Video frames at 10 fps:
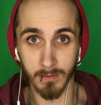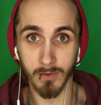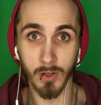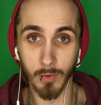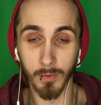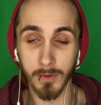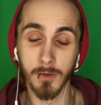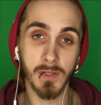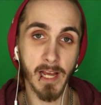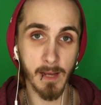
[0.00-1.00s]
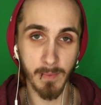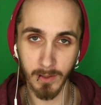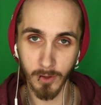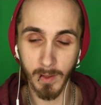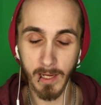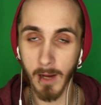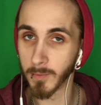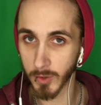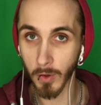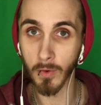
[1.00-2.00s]
you subscribing to me.
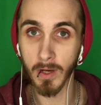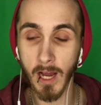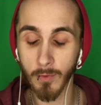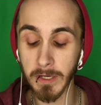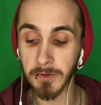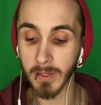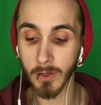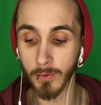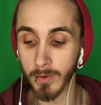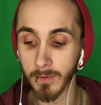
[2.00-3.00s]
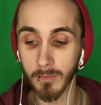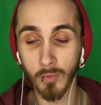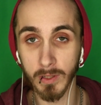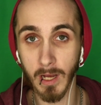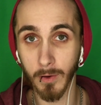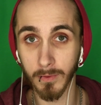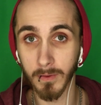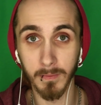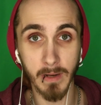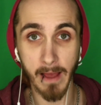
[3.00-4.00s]
I'm sorry, I wish we could without
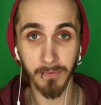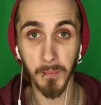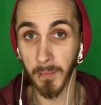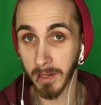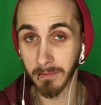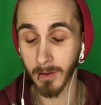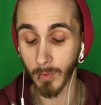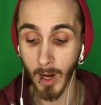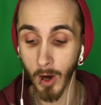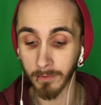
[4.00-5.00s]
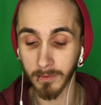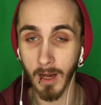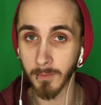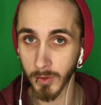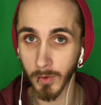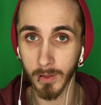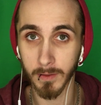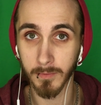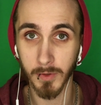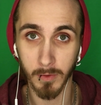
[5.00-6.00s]
that, but we can't. I'm
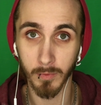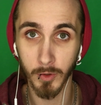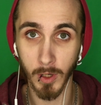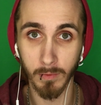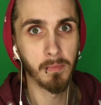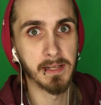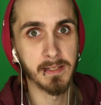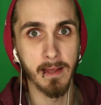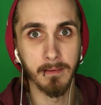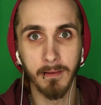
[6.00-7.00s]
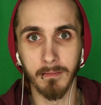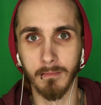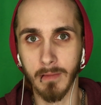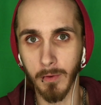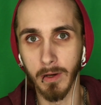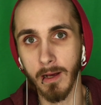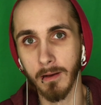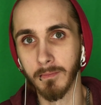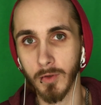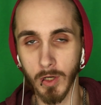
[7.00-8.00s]
sorry. So, you know, press that down
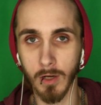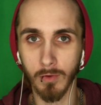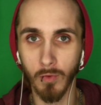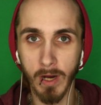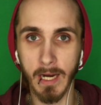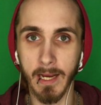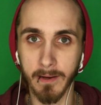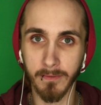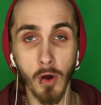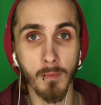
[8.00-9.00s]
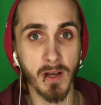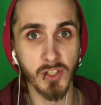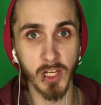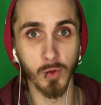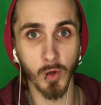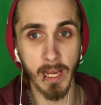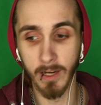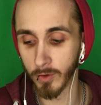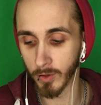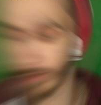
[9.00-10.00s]
there, you know, while I pull my shit
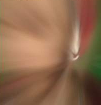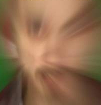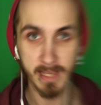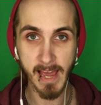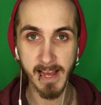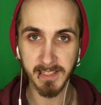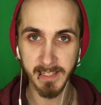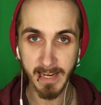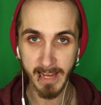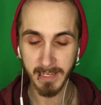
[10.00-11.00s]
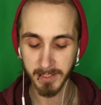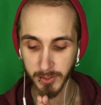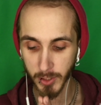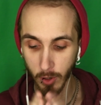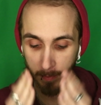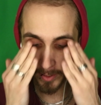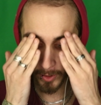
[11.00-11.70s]
together, you know. Yes indeed. So my